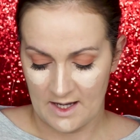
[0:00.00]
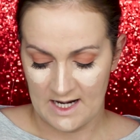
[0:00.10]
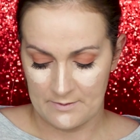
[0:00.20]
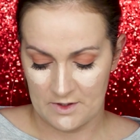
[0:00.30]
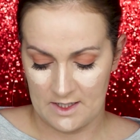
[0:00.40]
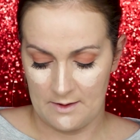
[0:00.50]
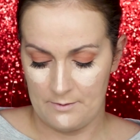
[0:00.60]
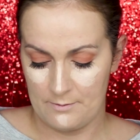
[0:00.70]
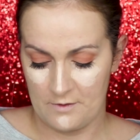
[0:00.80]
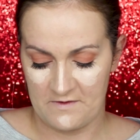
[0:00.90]
And I'm going to
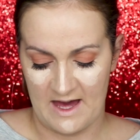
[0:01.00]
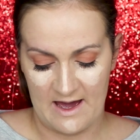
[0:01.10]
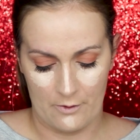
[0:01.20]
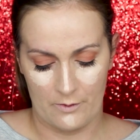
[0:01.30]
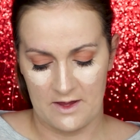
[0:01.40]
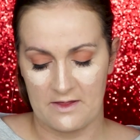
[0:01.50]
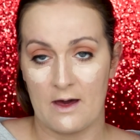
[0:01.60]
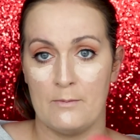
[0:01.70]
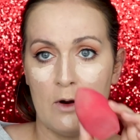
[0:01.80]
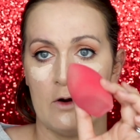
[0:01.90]
buff that out with
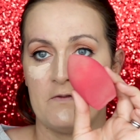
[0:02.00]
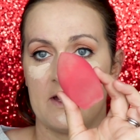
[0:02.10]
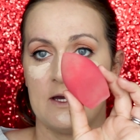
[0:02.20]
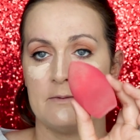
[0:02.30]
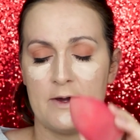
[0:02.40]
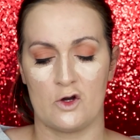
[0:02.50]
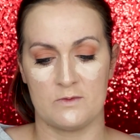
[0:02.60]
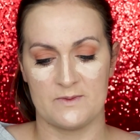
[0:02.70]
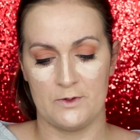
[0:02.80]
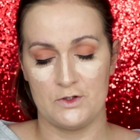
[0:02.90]
a Morphe
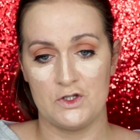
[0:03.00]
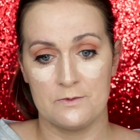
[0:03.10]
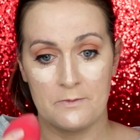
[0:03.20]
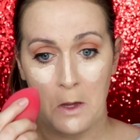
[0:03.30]
makeup sponge.